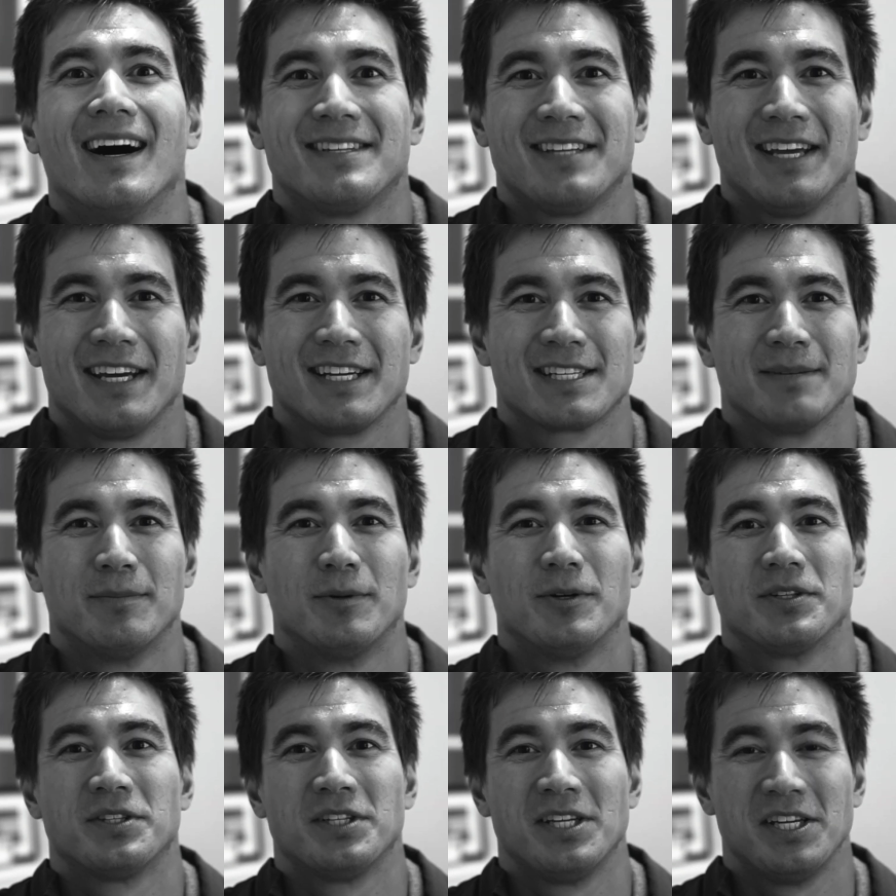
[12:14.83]
take some
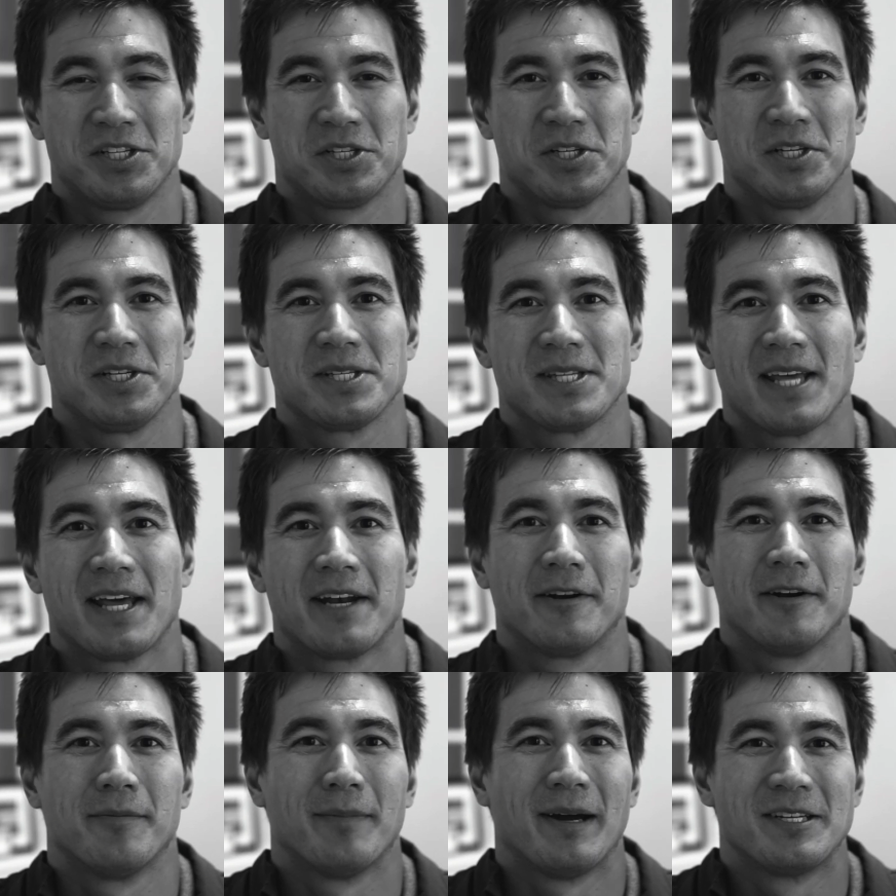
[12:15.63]
old t-shirts
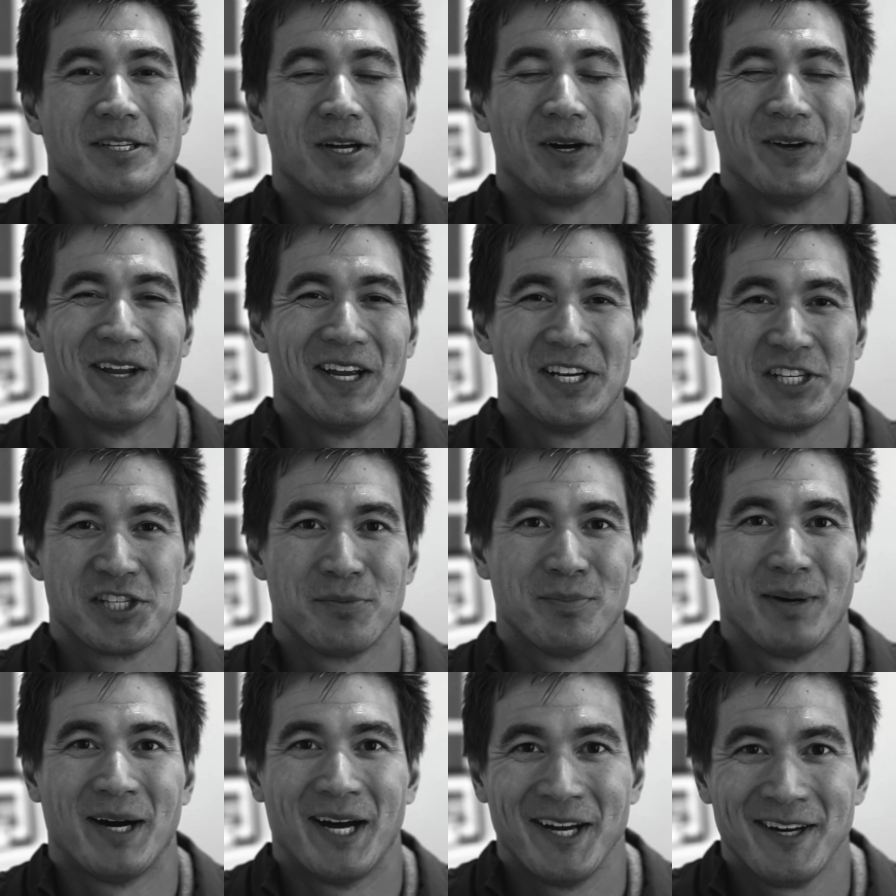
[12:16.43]
that are in my
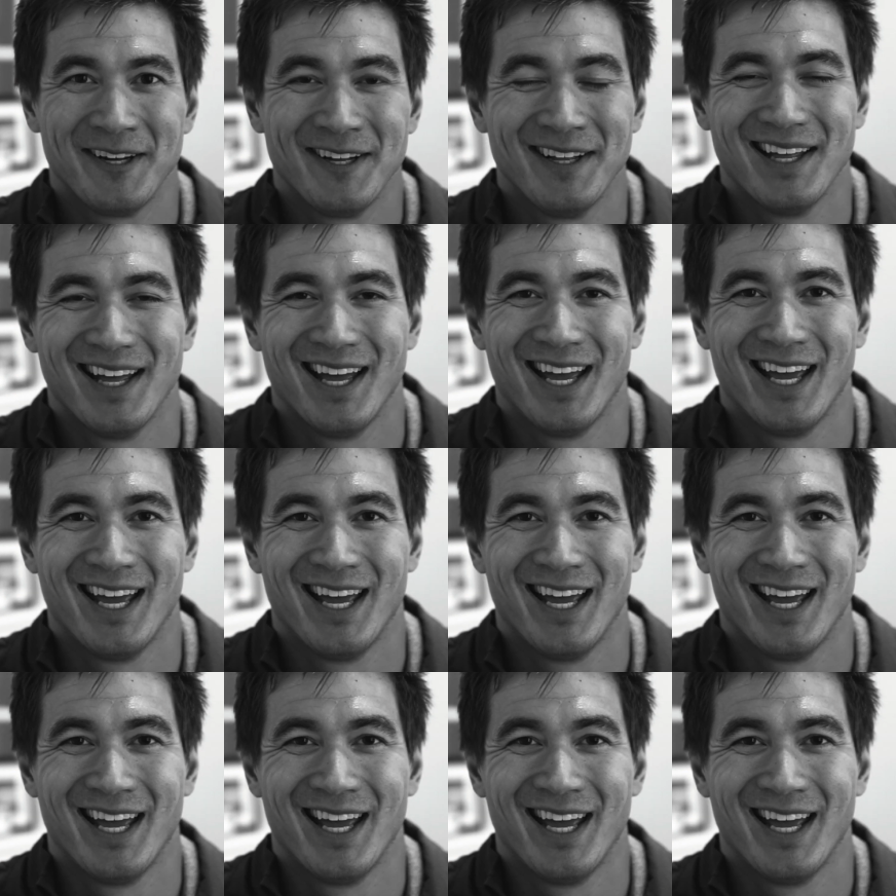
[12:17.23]
donation pile,